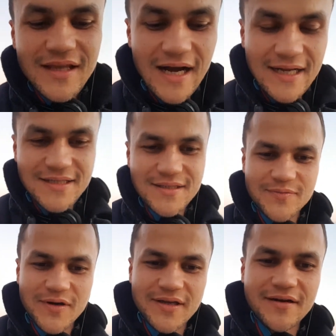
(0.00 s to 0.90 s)
I just
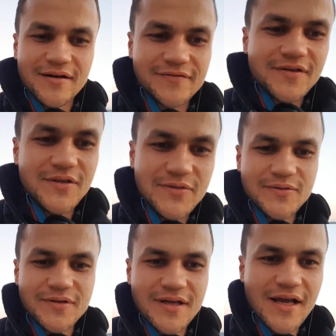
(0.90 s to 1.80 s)
want to offer
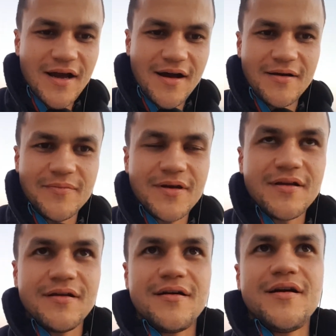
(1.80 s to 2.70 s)
you
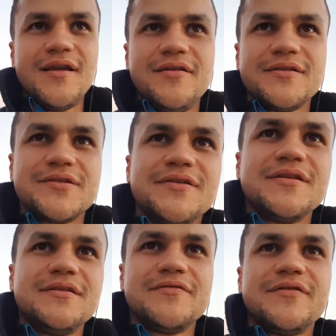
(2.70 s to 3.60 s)
an
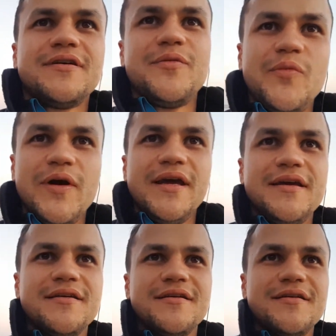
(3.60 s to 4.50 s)
alternative
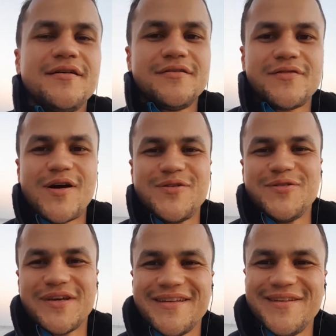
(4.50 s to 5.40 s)
way of how you
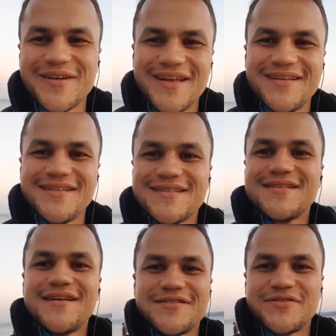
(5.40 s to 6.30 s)
can look at this
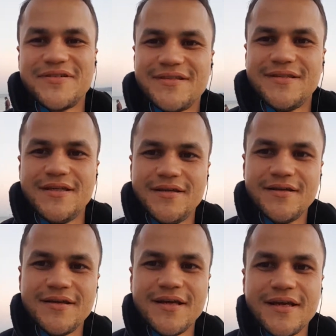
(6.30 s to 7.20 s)
uncertainty,
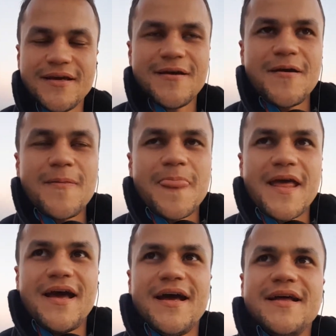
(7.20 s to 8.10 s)

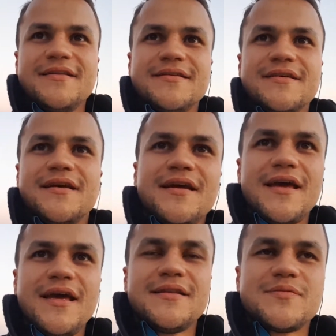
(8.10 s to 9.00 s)
and
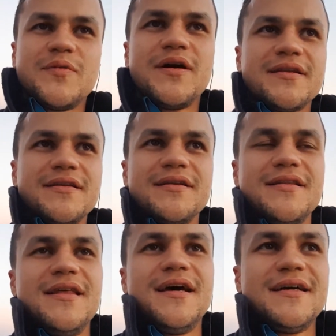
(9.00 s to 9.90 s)
it's one
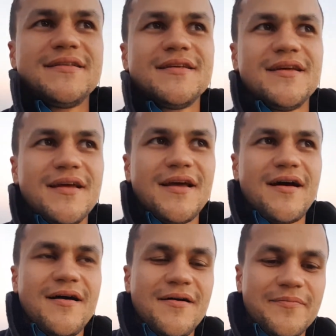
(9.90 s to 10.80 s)
that
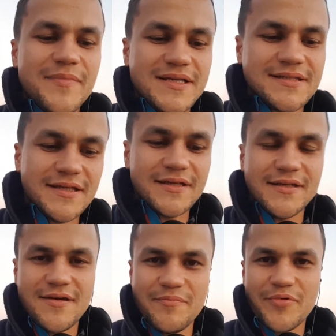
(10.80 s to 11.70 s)
basically
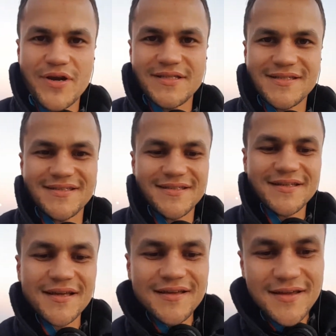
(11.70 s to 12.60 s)
embraces it.
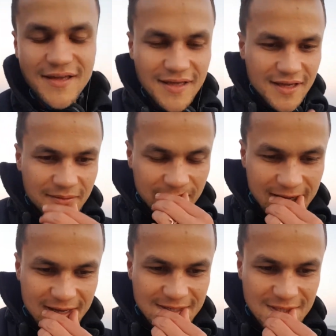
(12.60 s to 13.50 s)

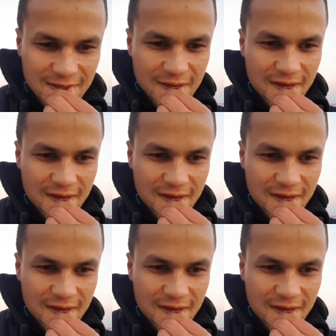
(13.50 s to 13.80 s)
Because